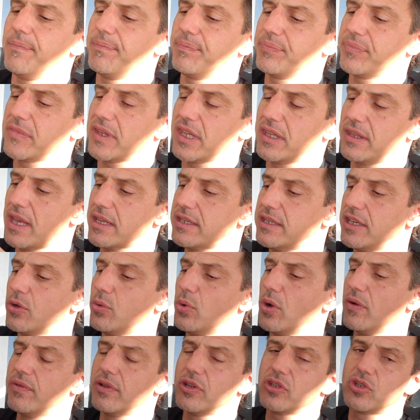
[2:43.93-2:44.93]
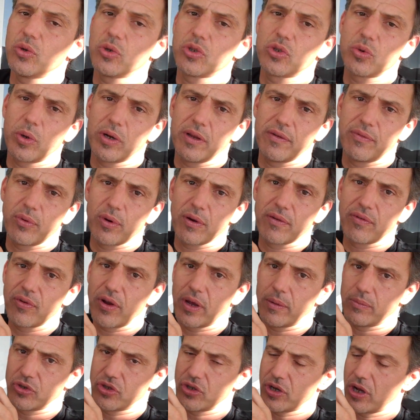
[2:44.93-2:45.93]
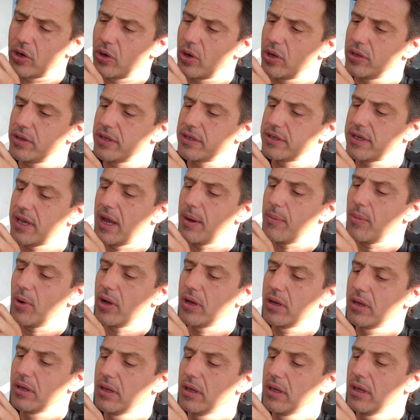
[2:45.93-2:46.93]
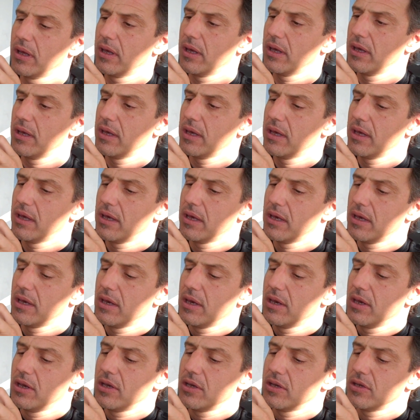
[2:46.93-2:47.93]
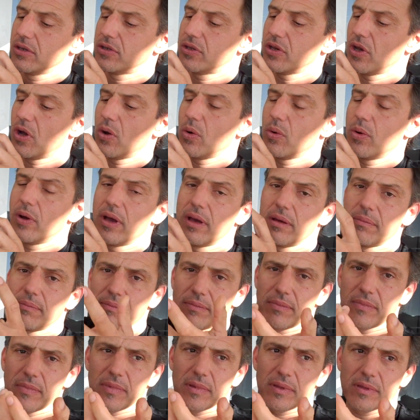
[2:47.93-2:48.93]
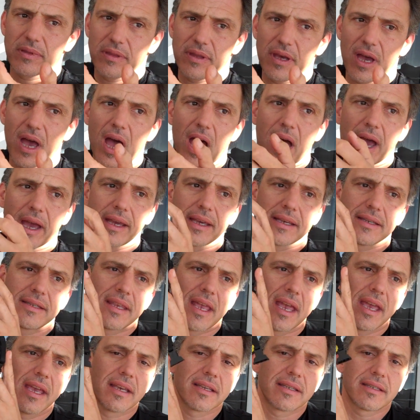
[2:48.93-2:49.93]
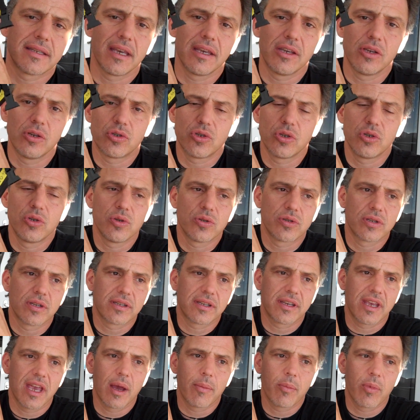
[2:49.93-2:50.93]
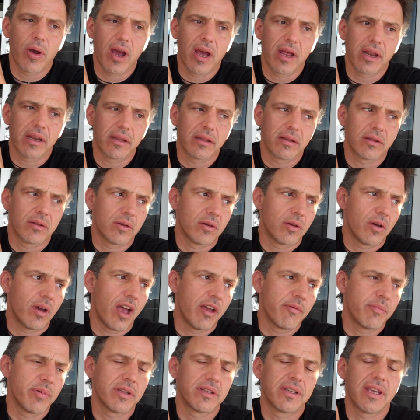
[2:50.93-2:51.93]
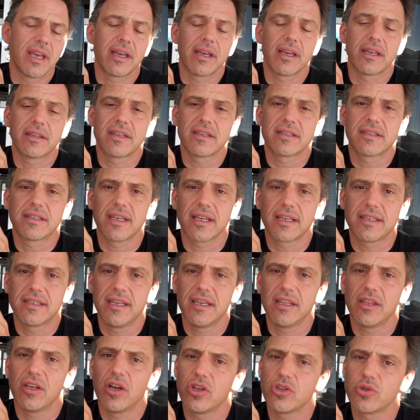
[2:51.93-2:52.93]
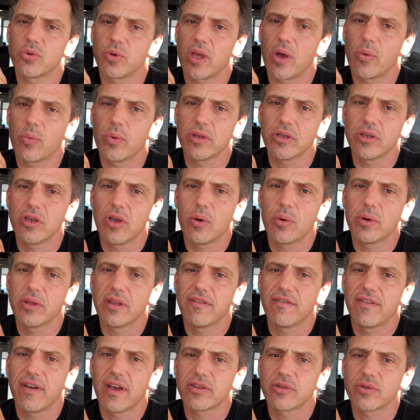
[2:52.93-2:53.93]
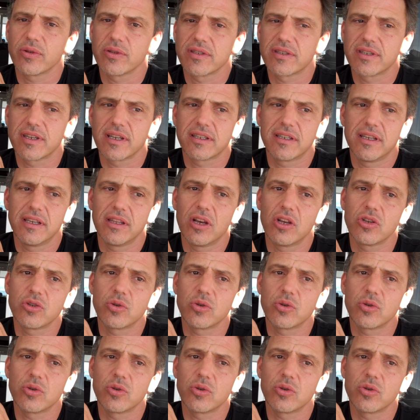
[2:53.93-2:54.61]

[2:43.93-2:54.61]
that's equivalent to a 24 frame shutter on this camera. So the highest ASA you should use this camera at, I've been taking it to 1600. I wouldn't go any faster than 1600.